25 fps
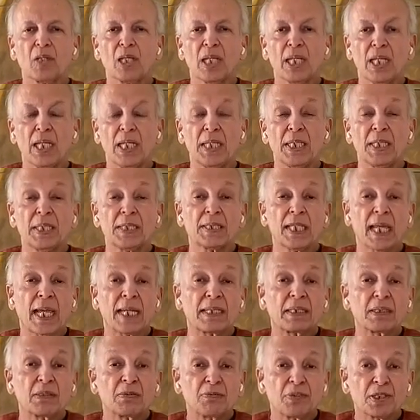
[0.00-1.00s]
It is
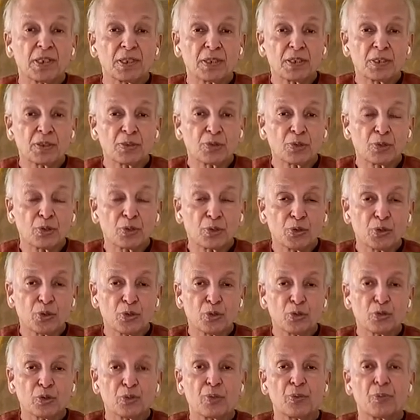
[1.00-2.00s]
activated through your